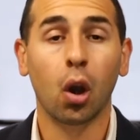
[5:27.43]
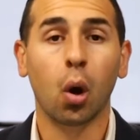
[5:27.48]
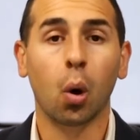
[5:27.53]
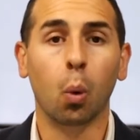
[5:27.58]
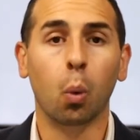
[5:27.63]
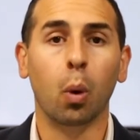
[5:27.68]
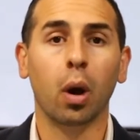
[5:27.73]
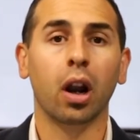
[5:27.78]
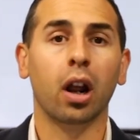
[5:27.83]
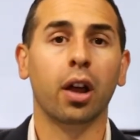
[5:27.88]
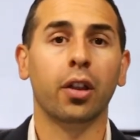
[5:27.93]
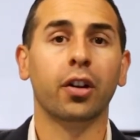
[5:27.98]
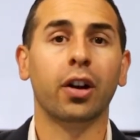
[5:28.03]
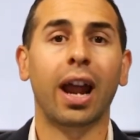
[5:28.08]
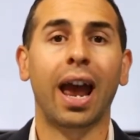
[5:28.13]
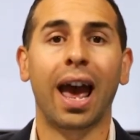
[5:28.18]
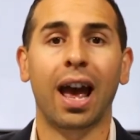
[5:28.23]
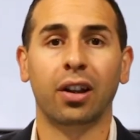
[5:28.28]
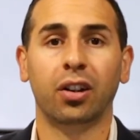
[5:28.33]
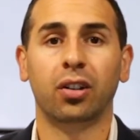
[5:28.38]
what other
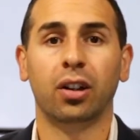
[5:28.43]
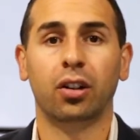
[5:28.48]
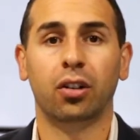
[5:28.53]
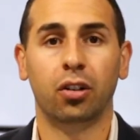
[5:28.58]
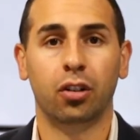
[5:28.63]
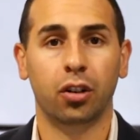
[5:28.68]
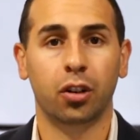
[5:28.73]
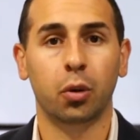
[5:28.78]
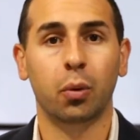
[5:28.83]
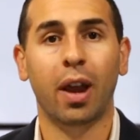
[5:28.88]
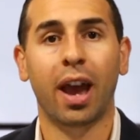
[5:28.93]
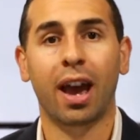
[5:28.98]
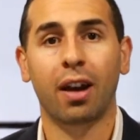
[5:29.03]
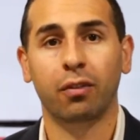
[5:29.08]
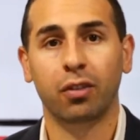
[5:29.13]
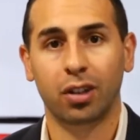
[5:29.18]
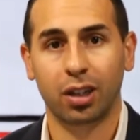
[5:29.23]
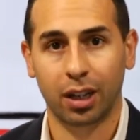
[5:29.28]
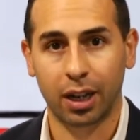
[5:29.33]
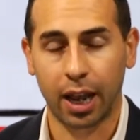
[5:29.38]
assets do you
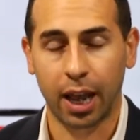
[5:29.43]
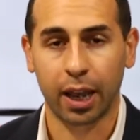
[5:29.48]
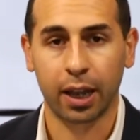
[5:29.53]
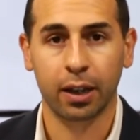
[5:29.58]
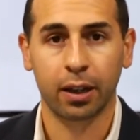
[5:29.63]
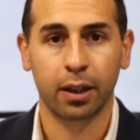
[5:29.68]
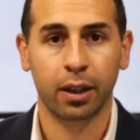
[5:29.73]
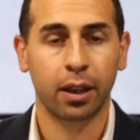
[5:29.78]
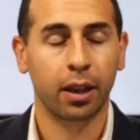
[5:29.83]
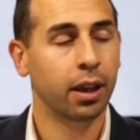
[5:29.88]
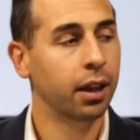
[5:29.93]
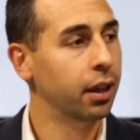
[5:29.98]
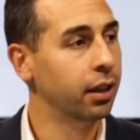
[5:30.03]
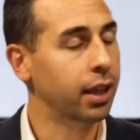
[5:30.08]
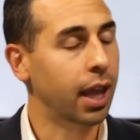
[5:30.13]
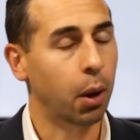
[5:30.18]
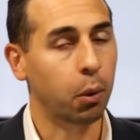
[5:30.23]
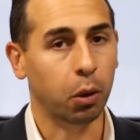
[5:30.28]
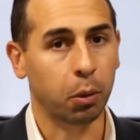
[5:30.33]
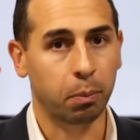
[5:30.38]
have today
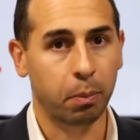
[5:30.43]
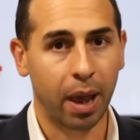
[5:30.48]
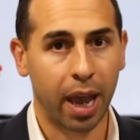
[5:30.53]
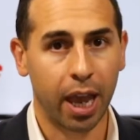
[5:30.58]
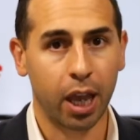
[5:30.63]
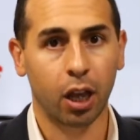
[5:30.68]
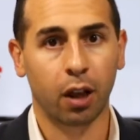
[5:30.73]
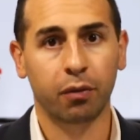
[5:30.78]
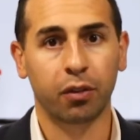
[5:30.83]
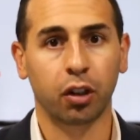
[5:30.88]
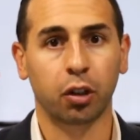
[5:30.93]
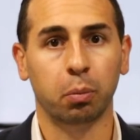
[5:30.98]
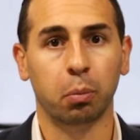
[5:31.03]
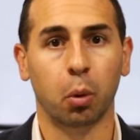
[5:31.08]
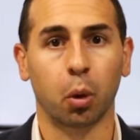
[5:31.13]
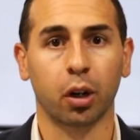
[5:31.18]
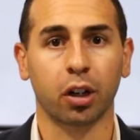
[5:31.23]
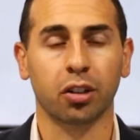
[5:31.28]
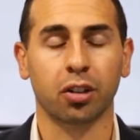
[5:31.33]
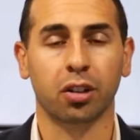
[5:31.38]
that would pay off this
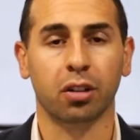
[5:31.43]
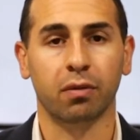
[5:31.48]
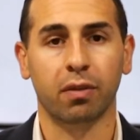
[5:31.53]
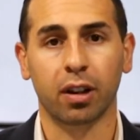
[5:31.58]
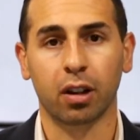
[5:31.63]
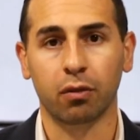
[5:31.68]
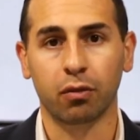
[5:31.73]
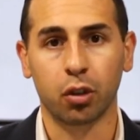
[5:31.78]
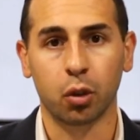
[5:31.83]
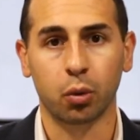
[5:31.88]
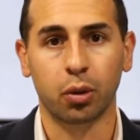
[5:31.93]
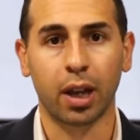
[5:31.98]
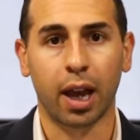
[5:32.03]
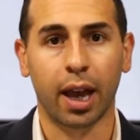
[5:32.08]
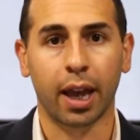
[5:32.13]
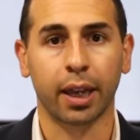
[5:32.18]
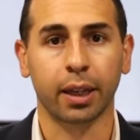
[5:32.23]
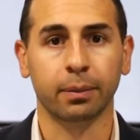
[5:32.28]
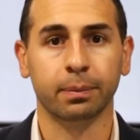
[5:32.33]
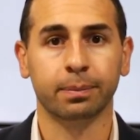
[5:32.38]
mortgage in the event of you
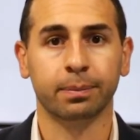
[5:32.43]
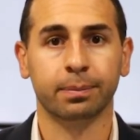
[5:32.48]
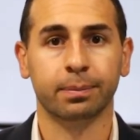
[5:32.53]
dying?